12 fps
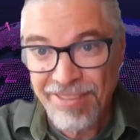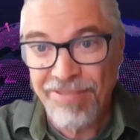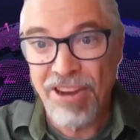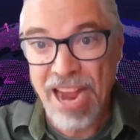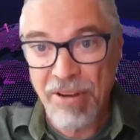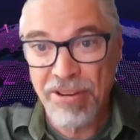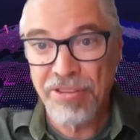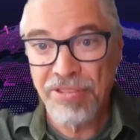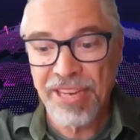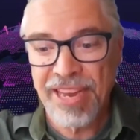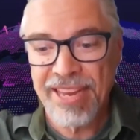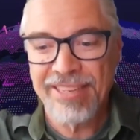For our use
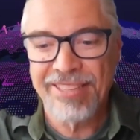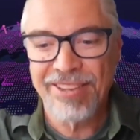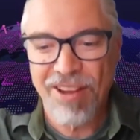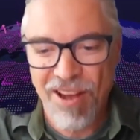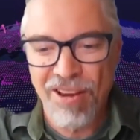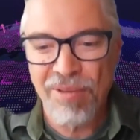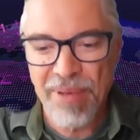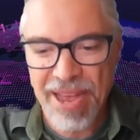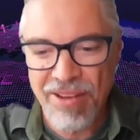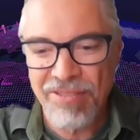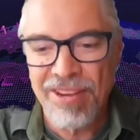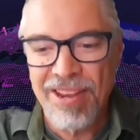case, it's all
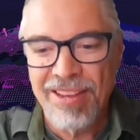about